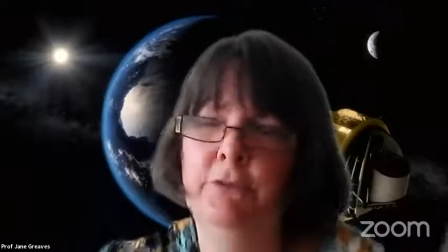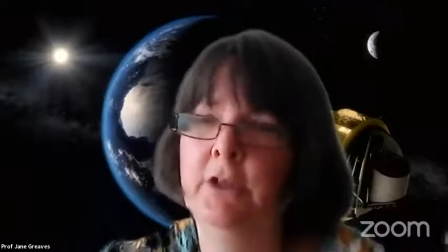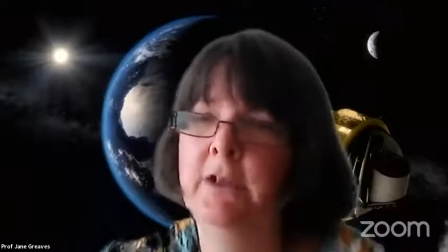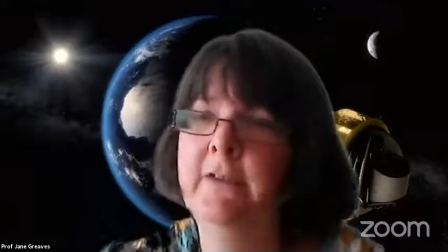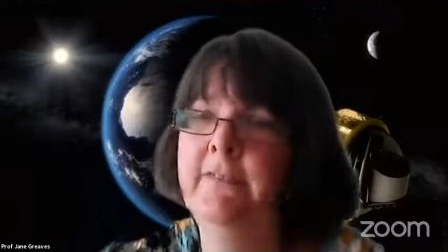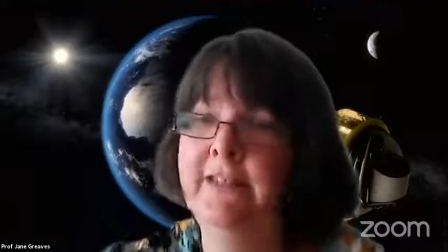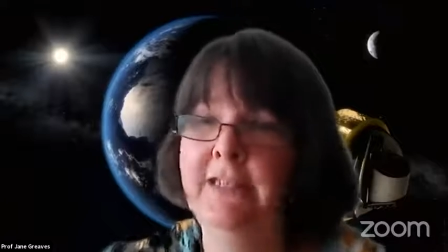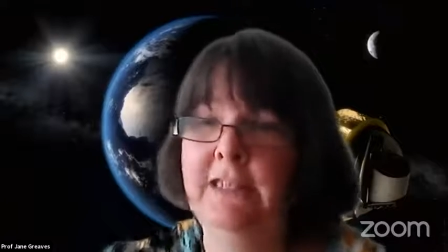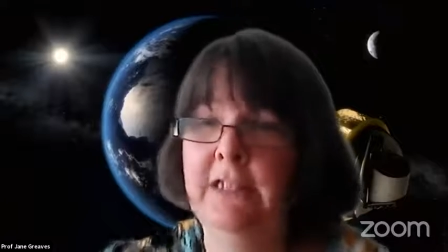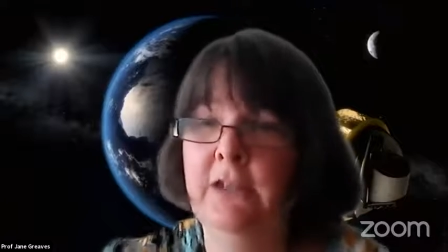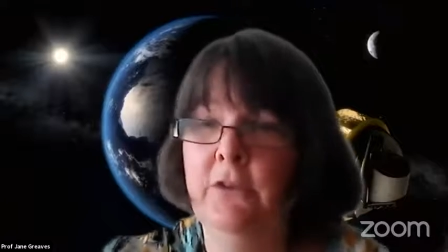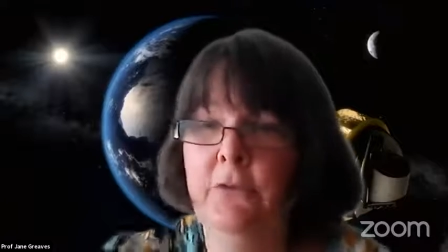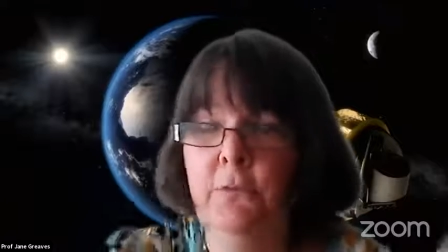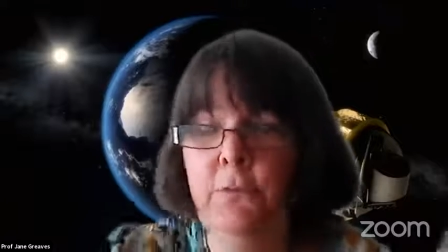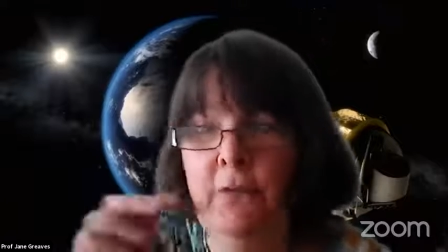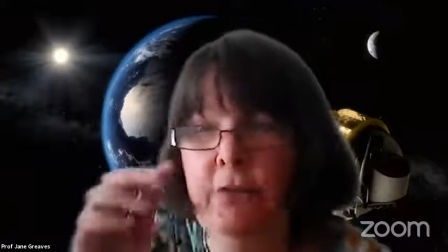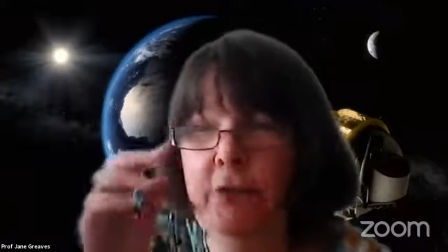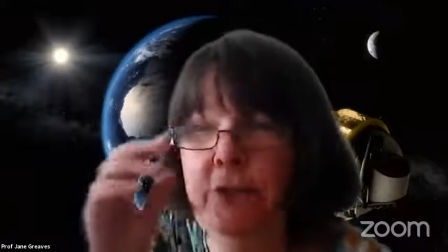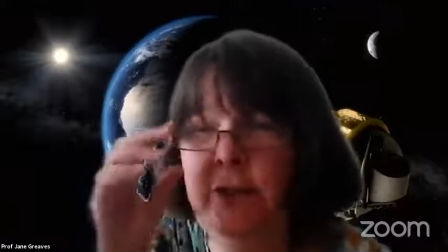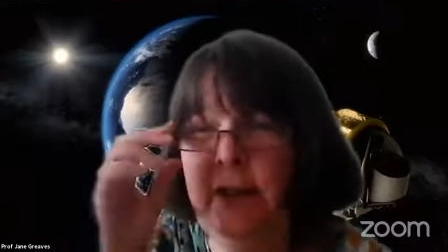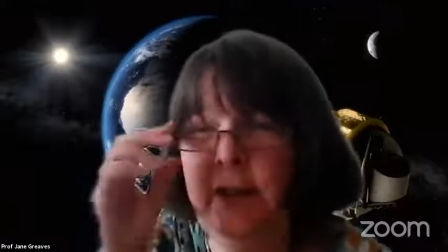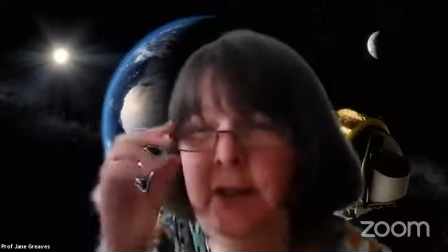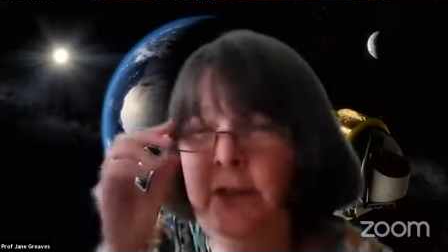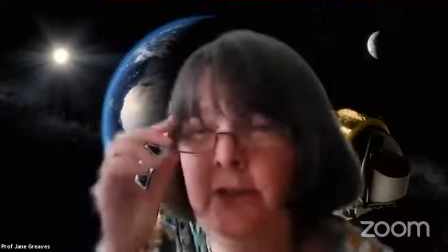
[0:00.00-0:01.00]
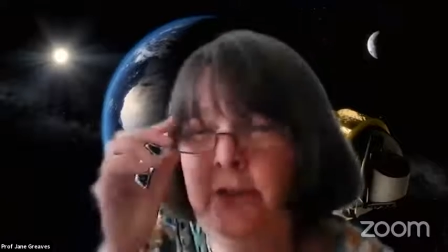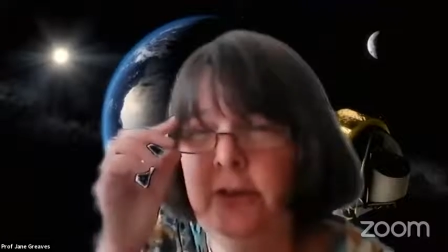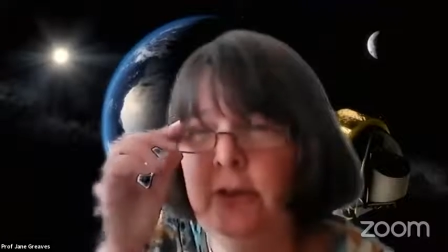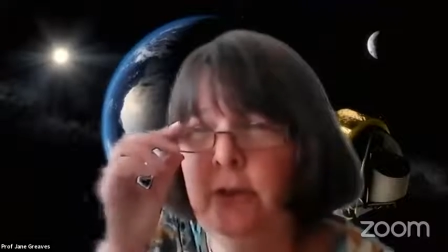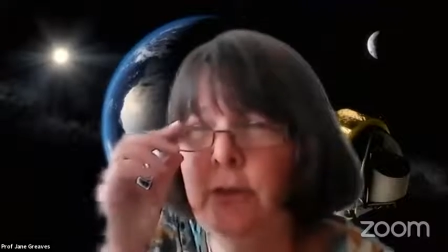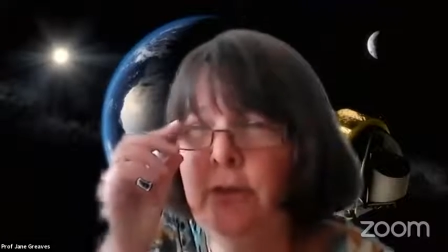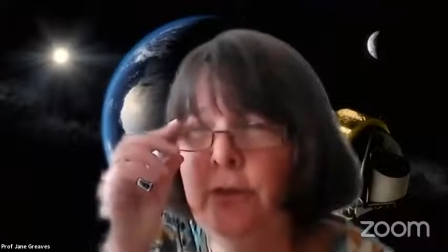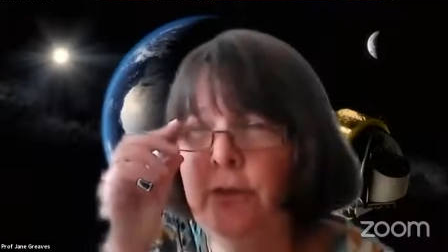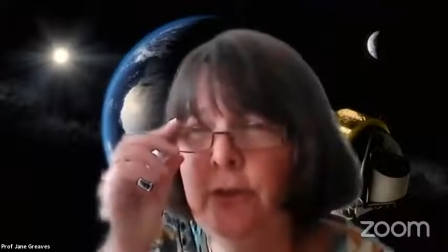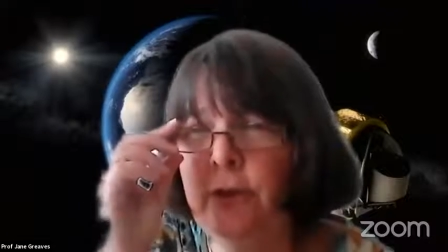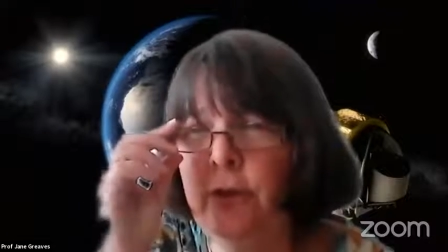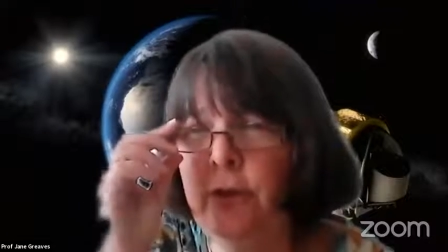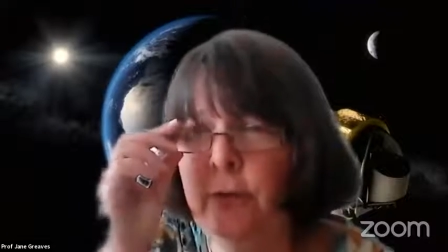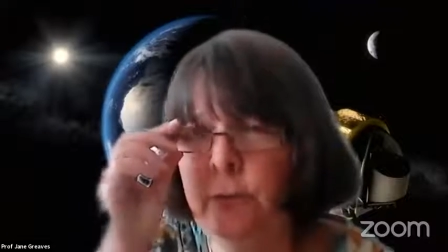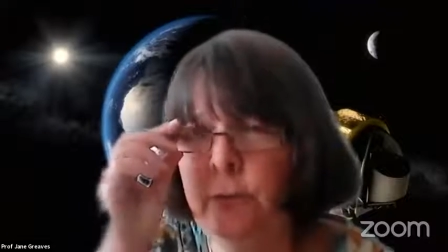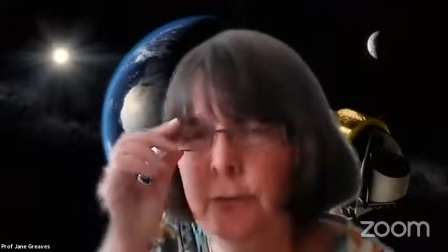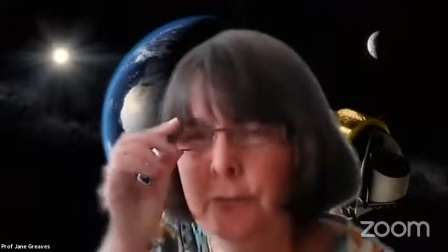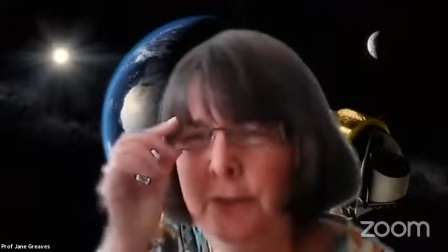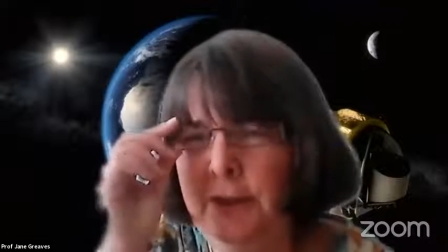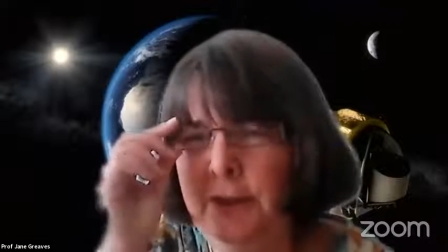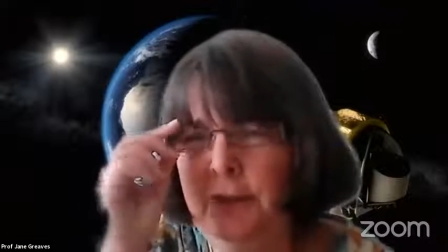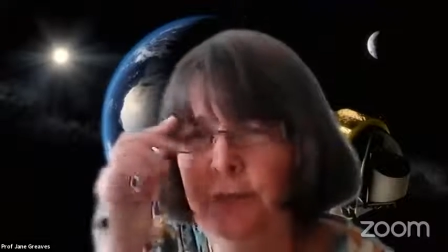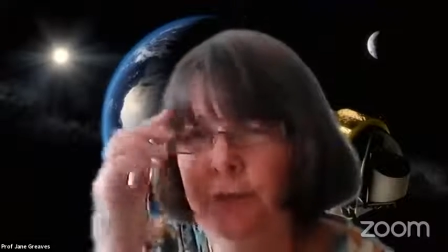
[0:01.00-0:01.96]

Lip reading: And I think that's fascinating, though it's hard for me